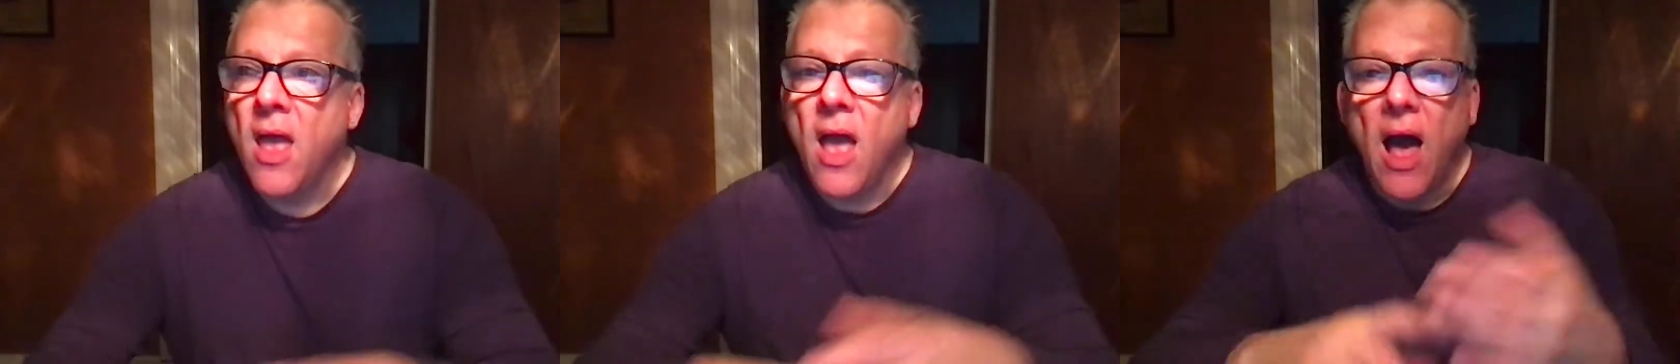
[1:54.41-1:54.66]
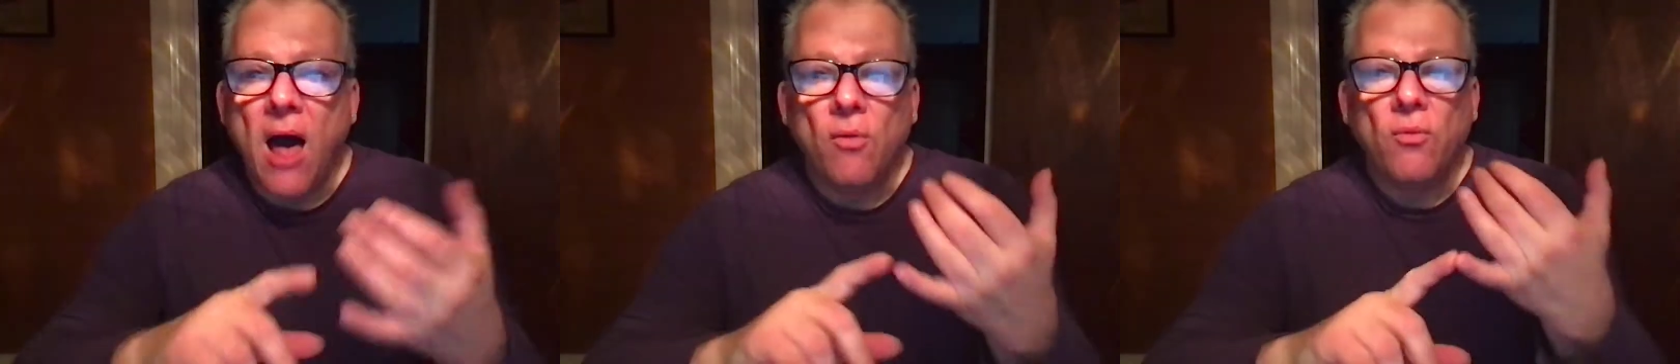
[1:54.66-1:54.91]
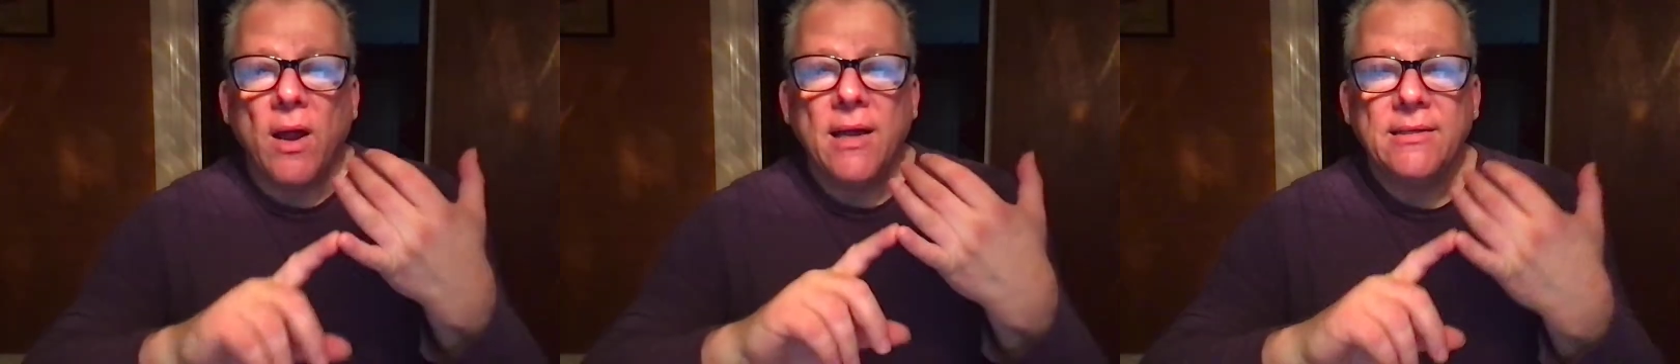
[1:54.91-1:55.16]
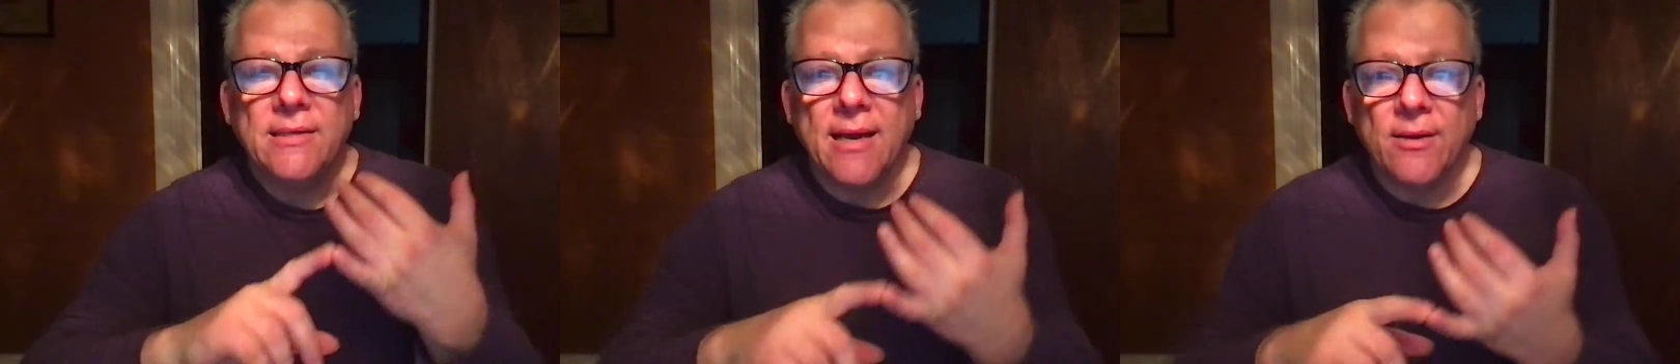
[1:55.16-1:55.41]
I'll write
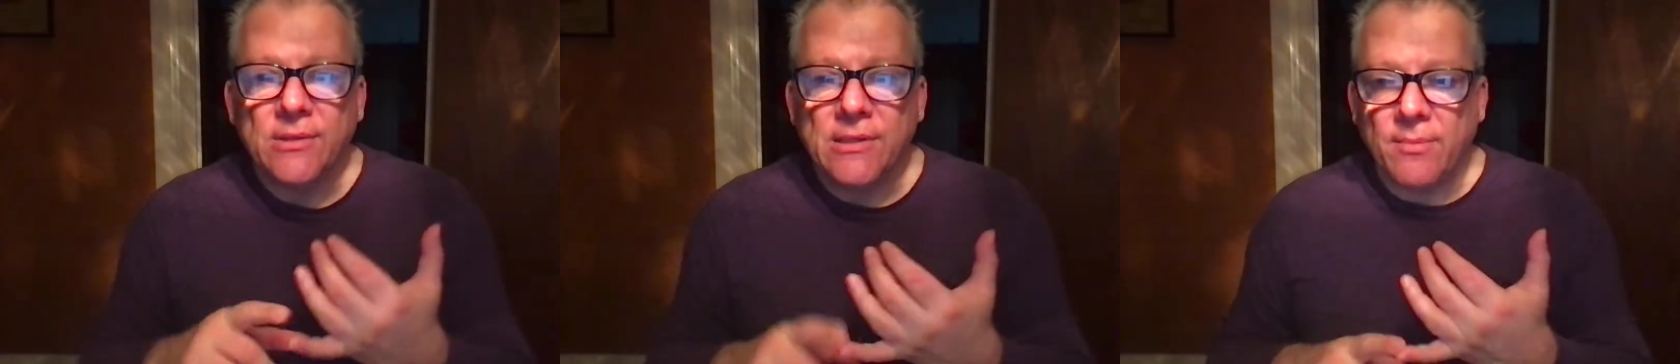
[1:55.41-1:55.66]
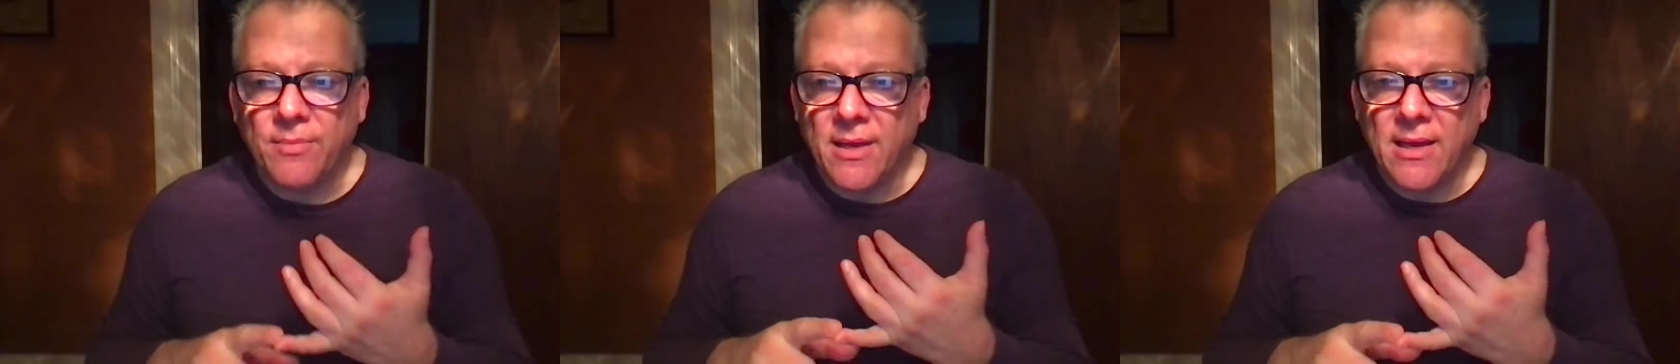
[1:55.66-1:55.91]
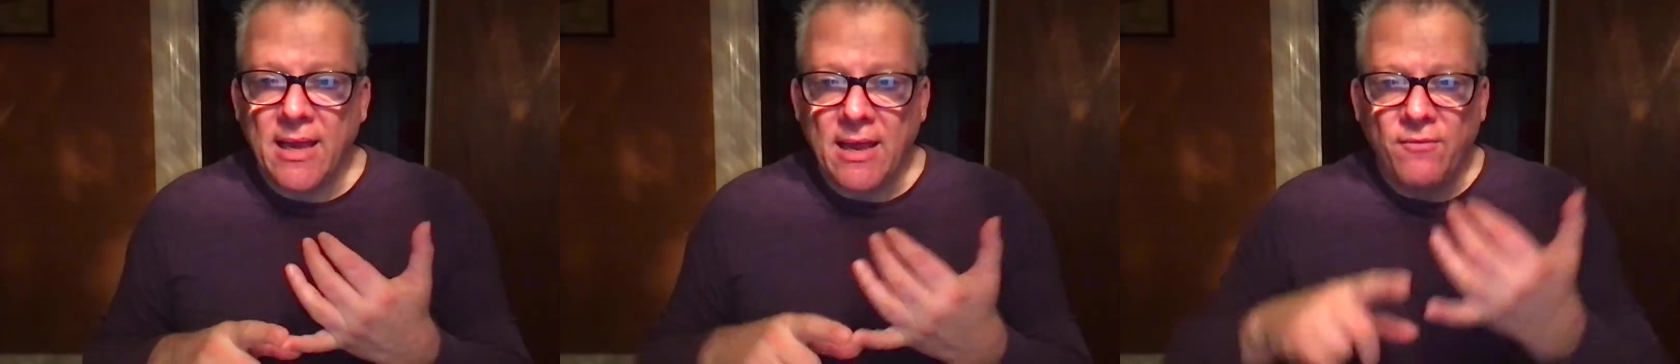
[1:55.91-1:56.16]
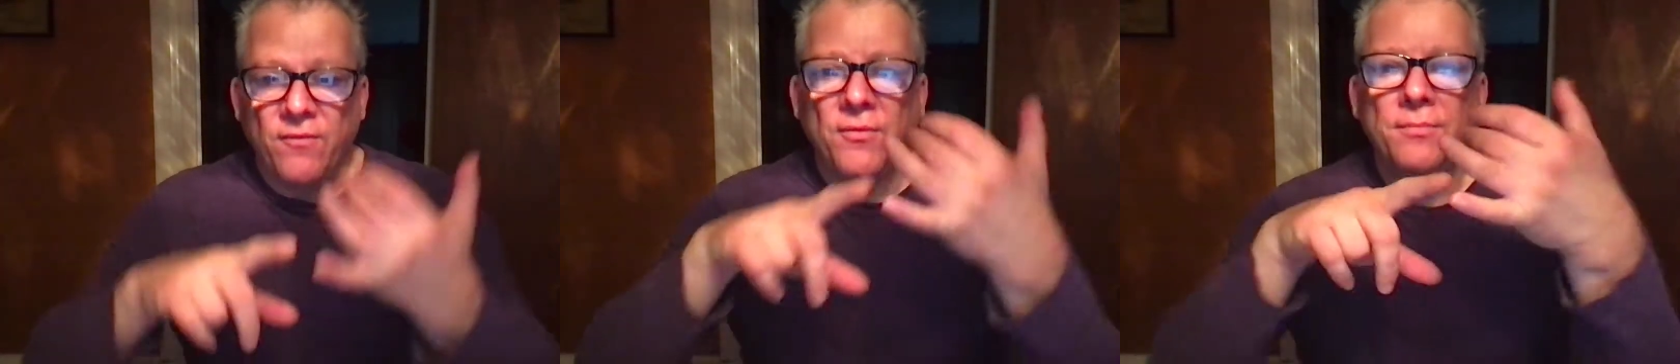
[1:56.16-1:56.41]
down something
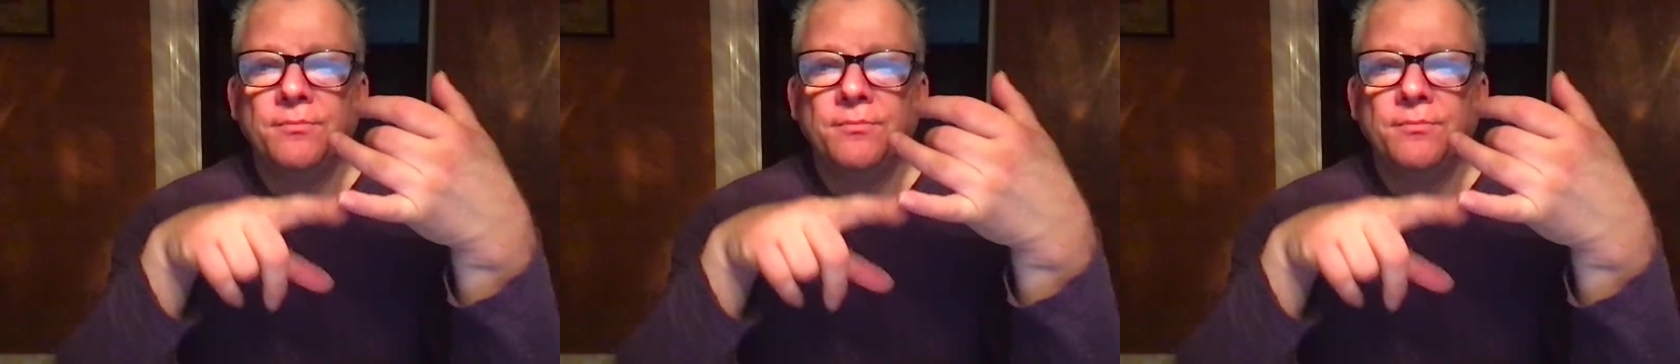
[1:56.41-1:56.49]
if